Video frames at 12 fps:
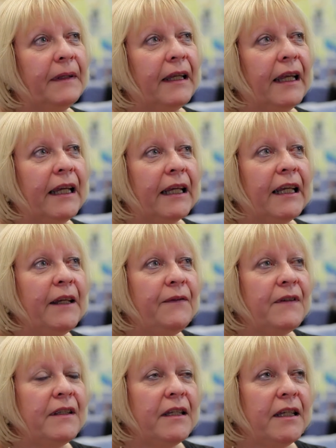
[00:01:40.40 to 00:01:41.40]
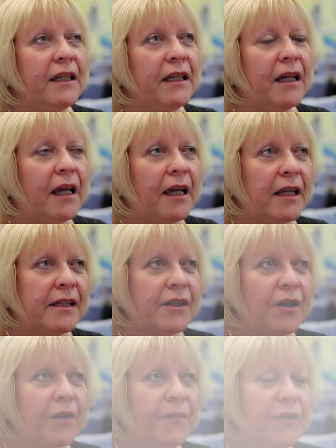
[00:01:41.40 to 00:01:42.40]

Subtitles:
It gives the staff